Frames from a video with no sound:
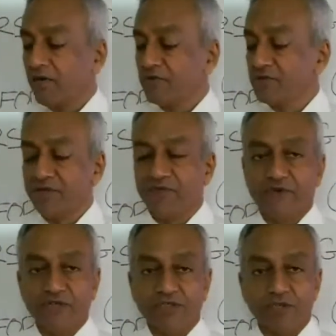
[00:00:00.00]
which is the
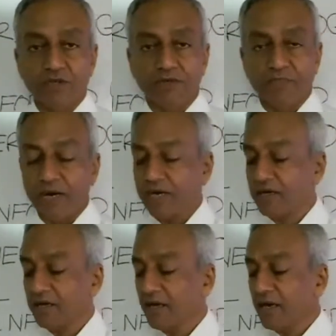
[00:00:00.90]
first
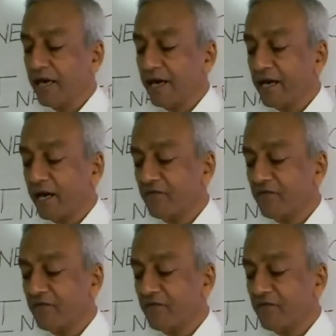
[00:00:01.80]
part, and